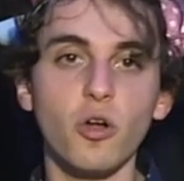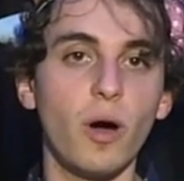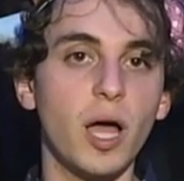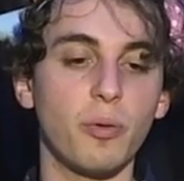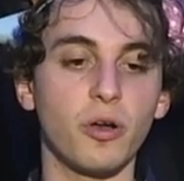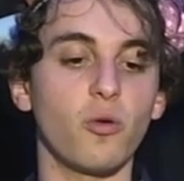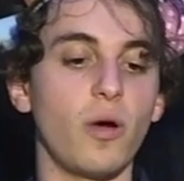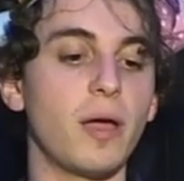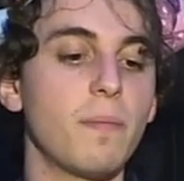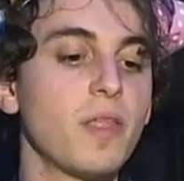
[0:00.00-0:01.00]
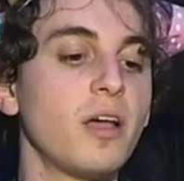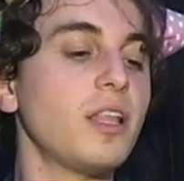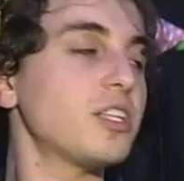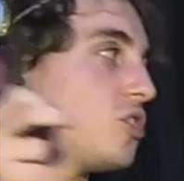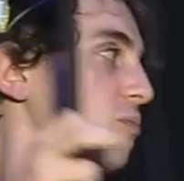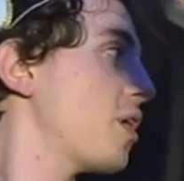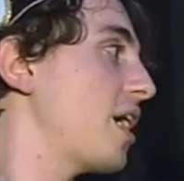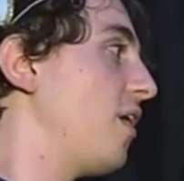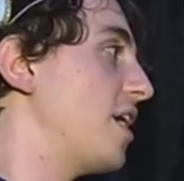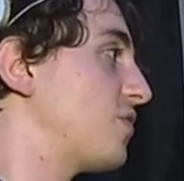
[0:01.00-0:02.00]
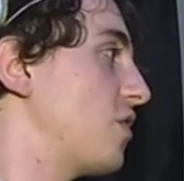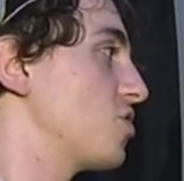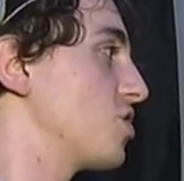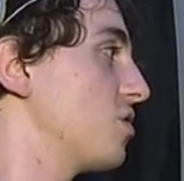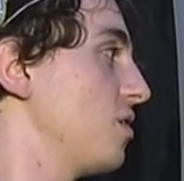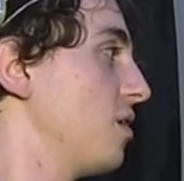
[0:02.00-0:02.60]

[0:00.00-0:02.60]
know why I put it away. Let's do pride glass first.